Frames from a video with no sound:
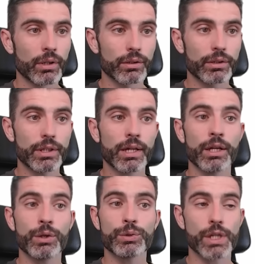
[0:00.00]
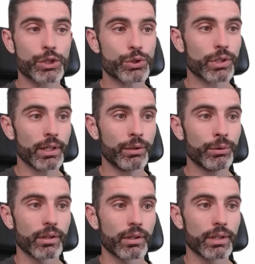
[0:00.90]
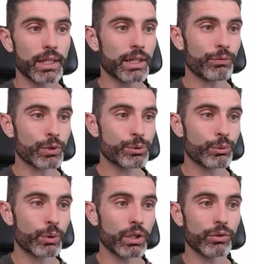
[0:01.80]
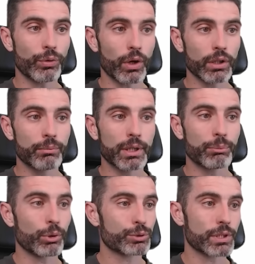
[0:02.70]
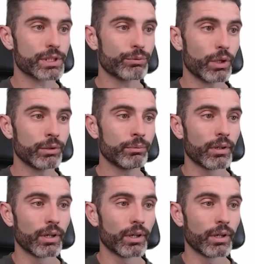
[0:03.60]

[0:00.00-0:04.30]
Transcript: learning how to use Azure Cloud, the difference between volume and post-processing volume,